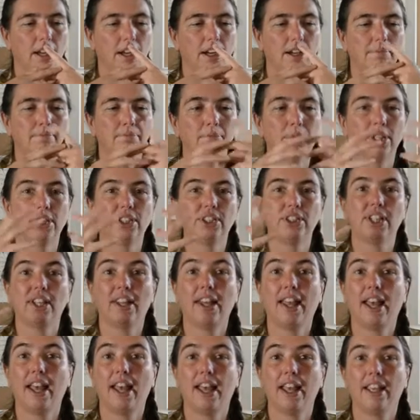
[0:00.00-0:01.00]
Much
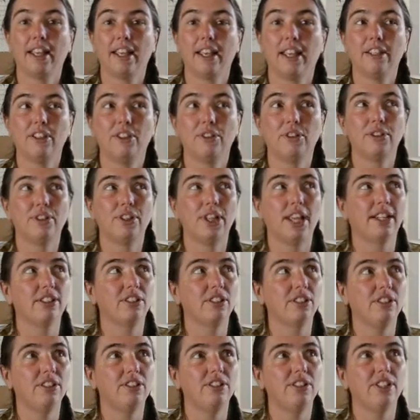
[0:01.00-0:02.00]
like you could
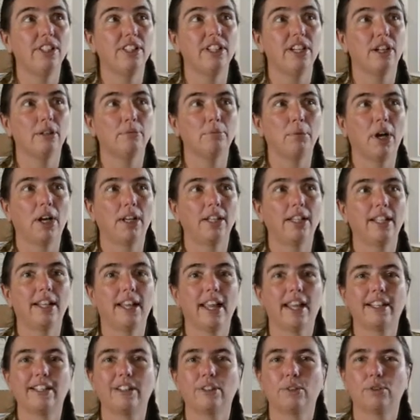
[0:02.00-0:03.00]
actually see our body
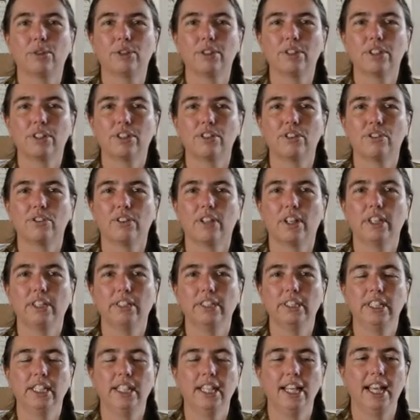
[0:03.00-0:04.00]
like an orchestra,
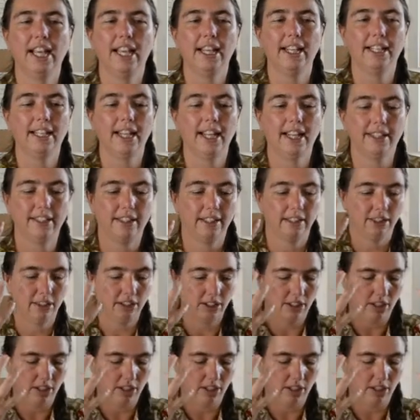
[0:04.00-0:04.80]
and that is